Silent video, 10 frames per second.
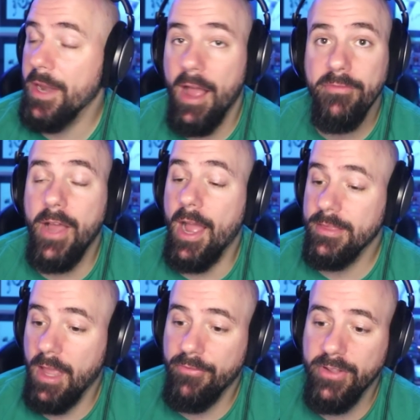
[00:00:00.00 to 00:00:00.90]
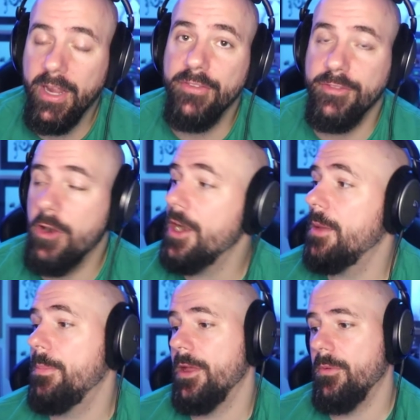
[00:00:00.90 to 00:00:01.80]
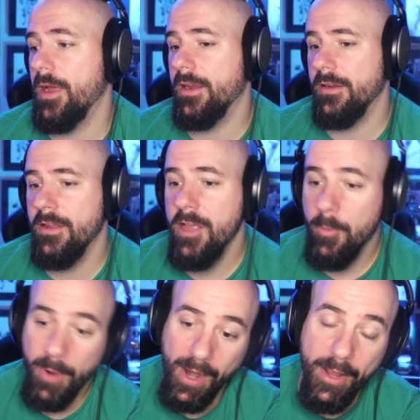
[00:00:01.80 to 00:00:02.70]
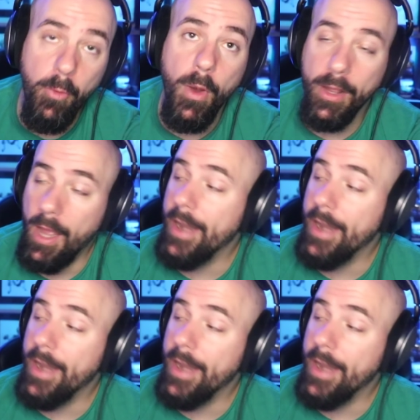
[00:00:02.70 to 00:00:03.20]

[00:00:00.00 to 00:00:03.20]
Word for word: I, I I feel like I started that bandwagon, but I didn't want to.